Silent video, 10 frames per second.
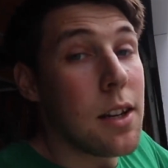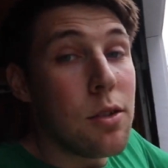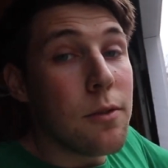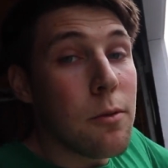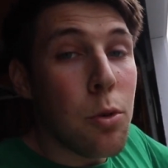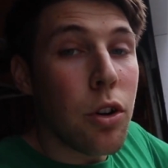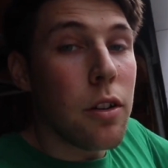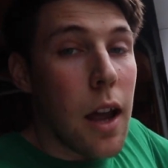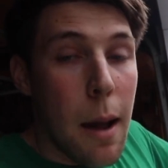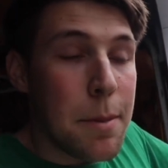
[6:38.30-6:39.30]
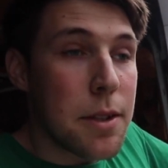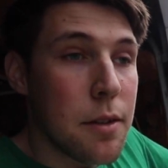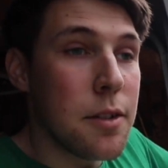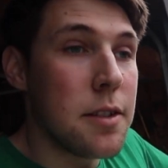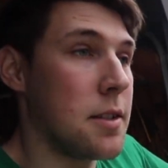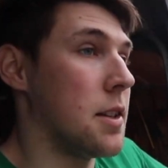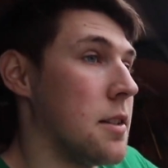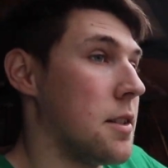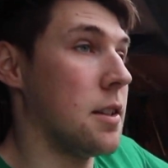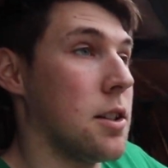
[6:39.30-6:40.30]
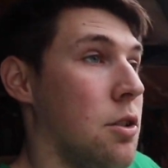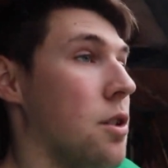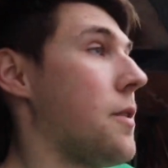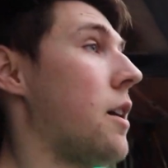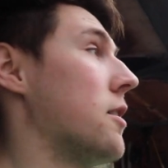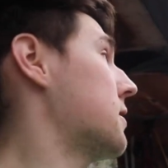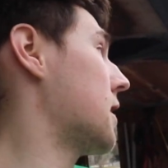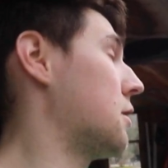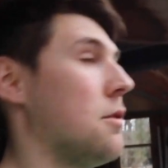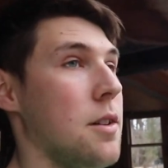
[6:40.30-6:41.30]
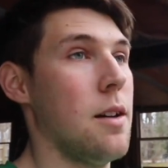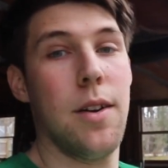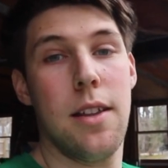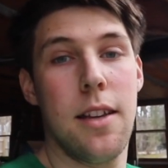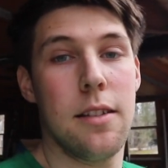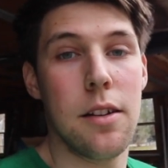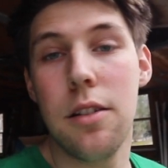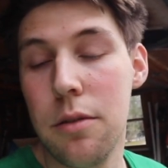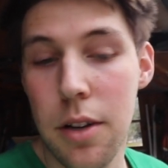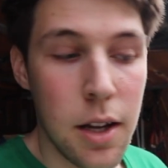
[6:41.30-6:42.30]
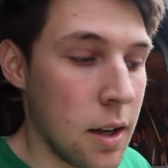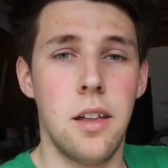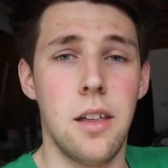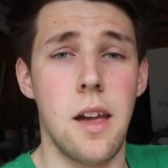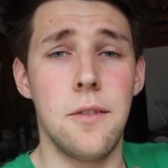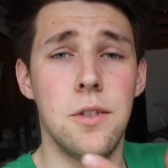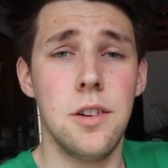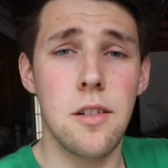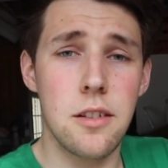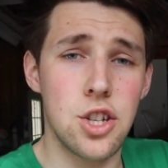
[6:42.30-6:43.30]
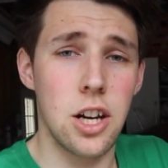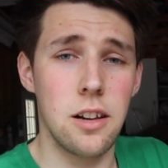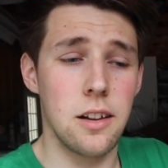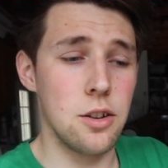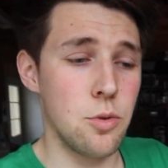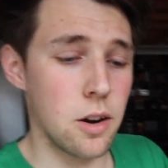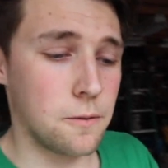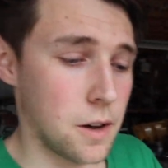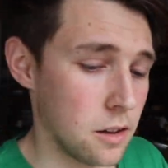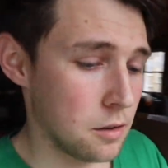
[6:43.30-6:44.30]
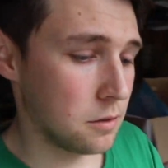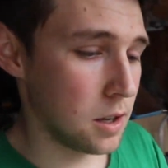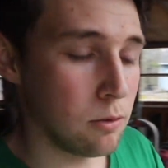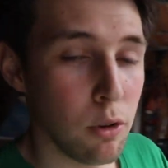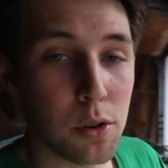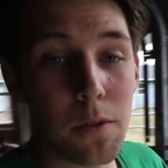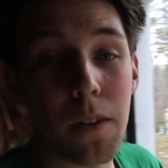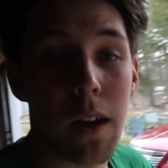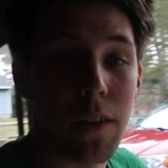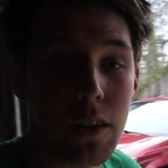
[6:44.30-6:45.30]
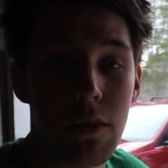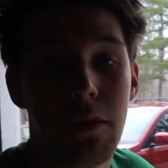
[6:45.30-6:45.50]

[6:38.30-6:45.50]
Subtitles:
tuned for more episodes. Since this coronavirus, I don't have anything to do. If you're new to the channel and you want to follow the road to 500